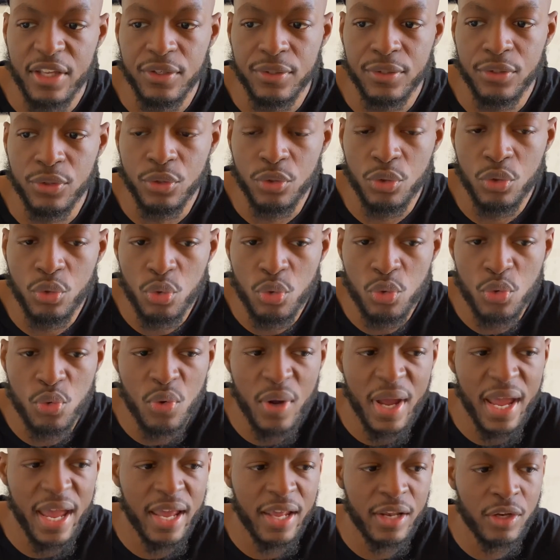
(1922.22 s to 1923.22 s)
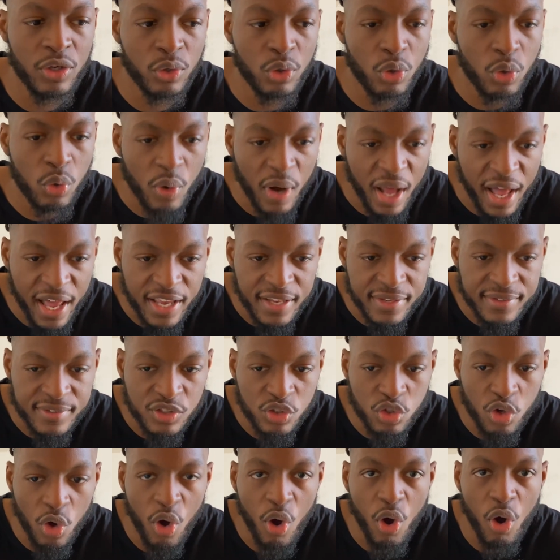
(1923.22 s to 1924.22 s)
you and
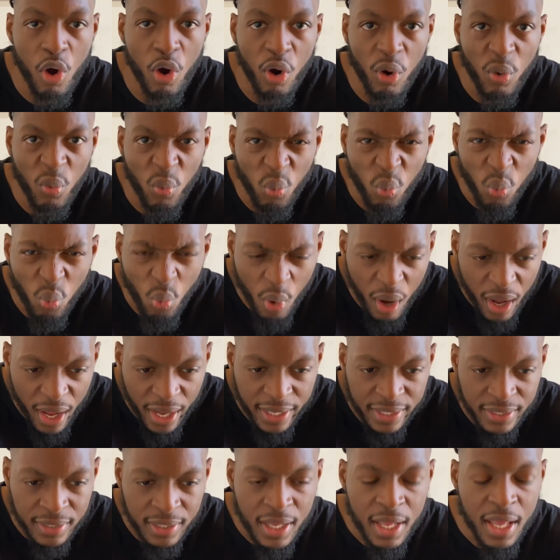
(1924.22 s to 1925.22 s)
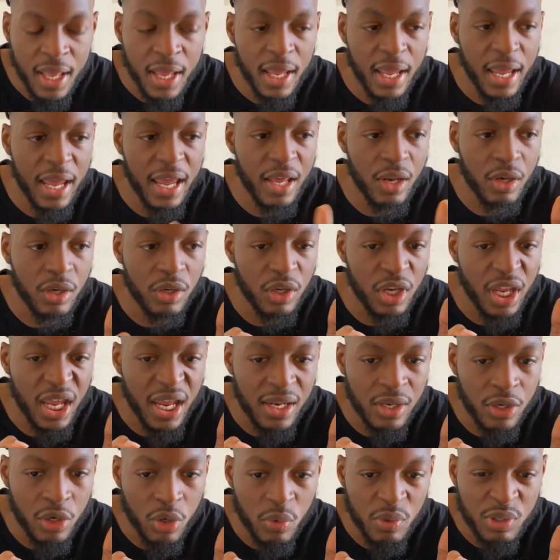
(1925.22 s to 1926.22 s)
Christ are one, and
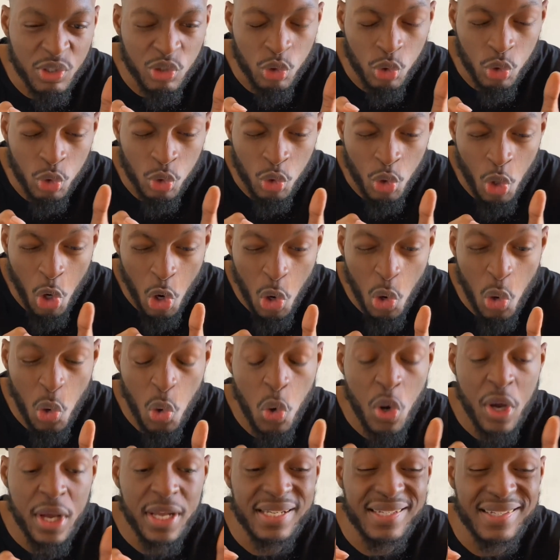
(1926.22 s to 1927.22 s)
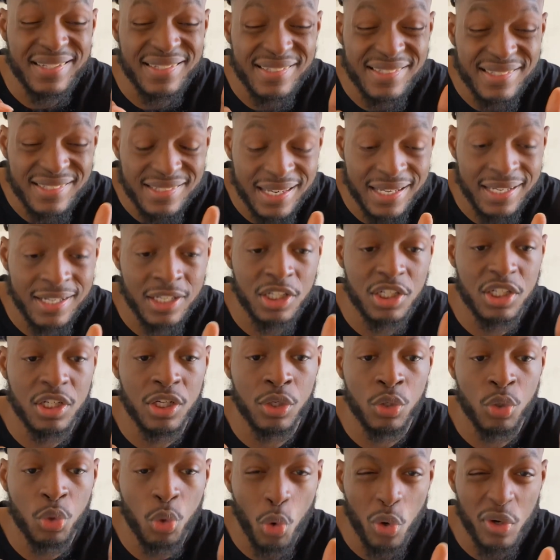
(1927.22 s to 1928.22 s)
there is no
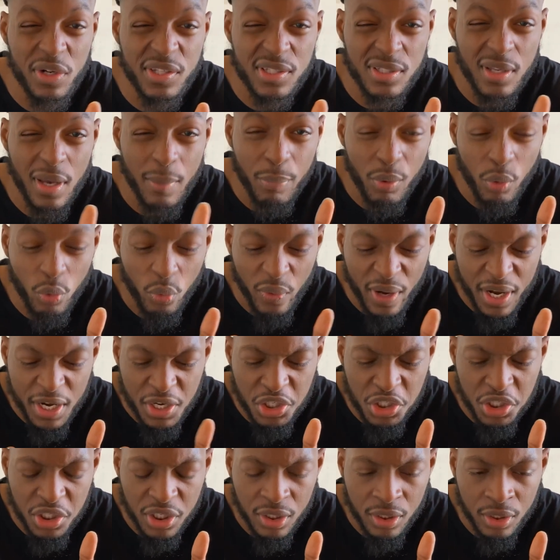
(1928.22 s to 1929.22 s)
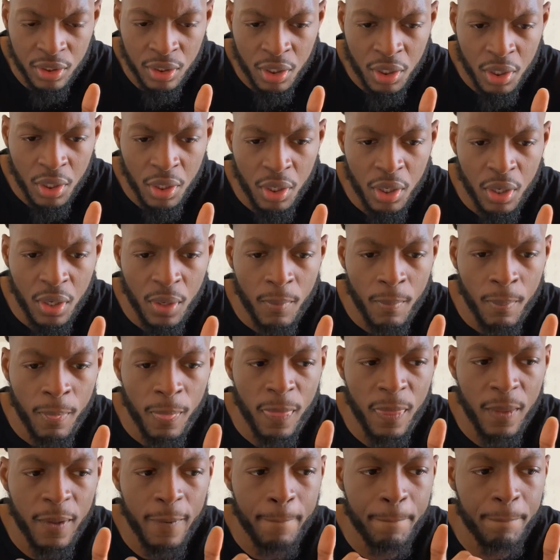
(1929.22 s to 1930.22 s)
distinction nor separation
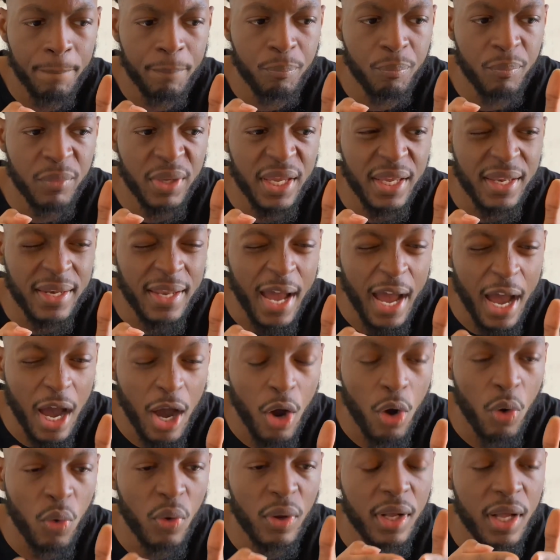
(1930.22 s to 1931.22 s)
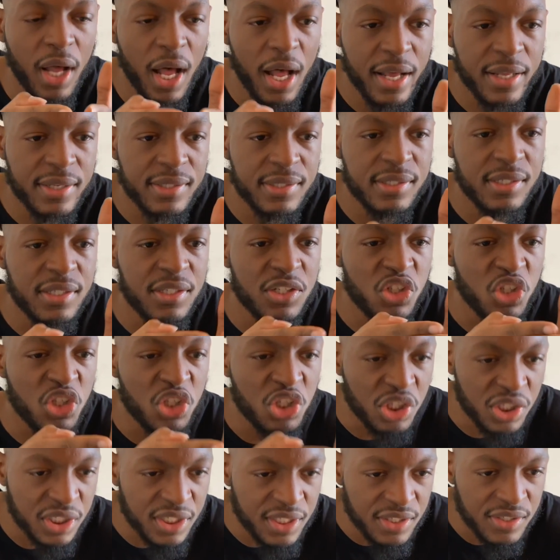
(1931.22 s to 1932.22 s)
in how God sees
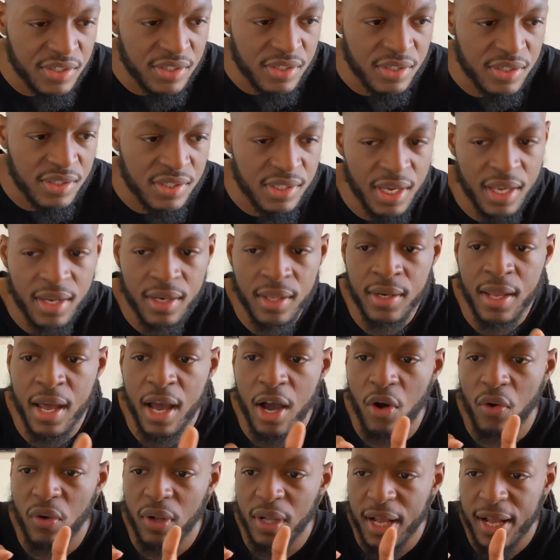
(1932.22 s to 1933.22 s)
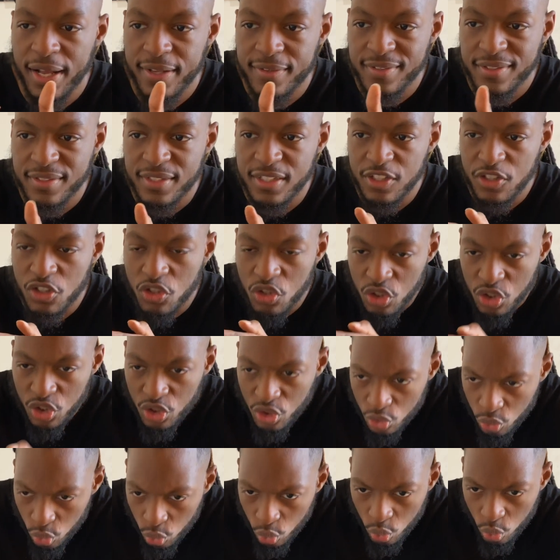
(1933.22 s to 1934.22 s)
Jesus and in how God sees
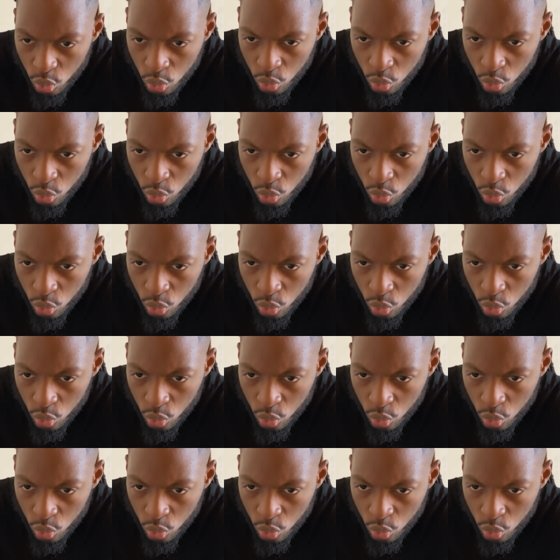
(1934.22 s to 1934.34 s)
you.